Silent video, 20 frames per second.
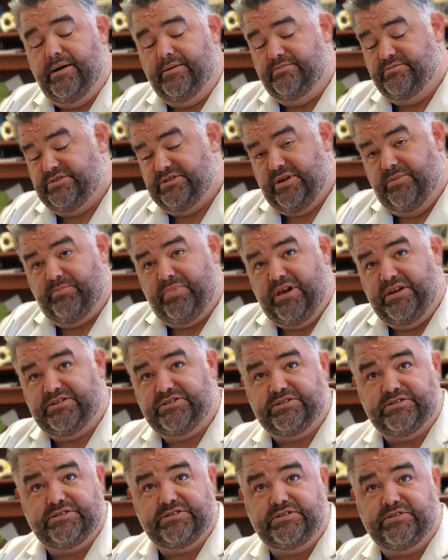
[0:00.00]
Some
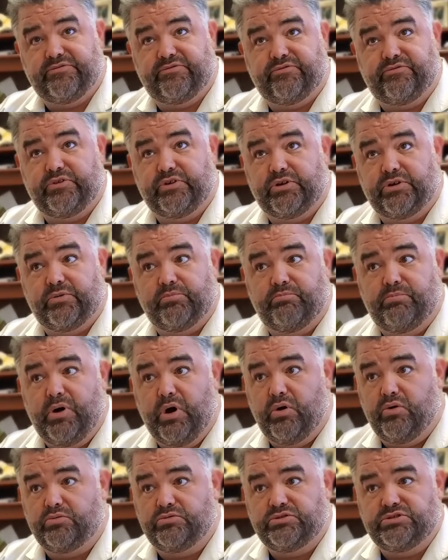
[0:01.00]
patients, if their
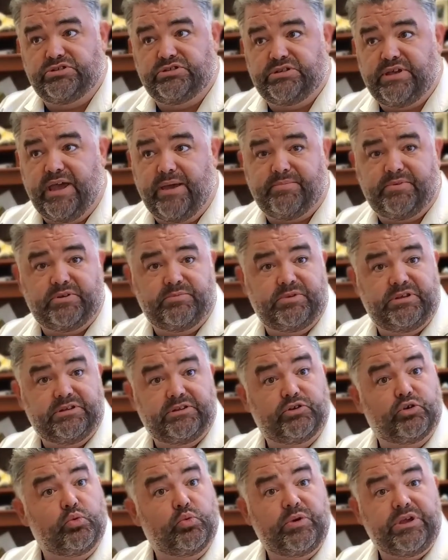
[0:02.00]
bones happen to be a
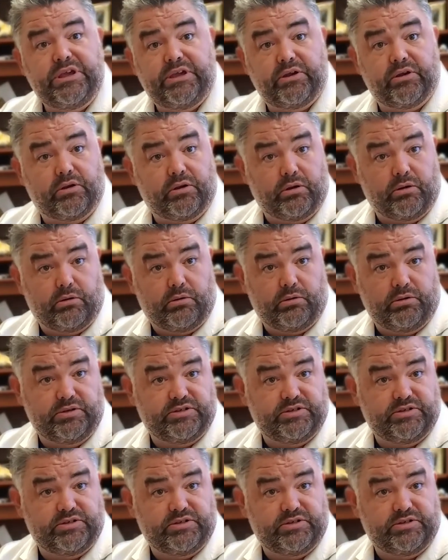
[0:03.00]
little weaker,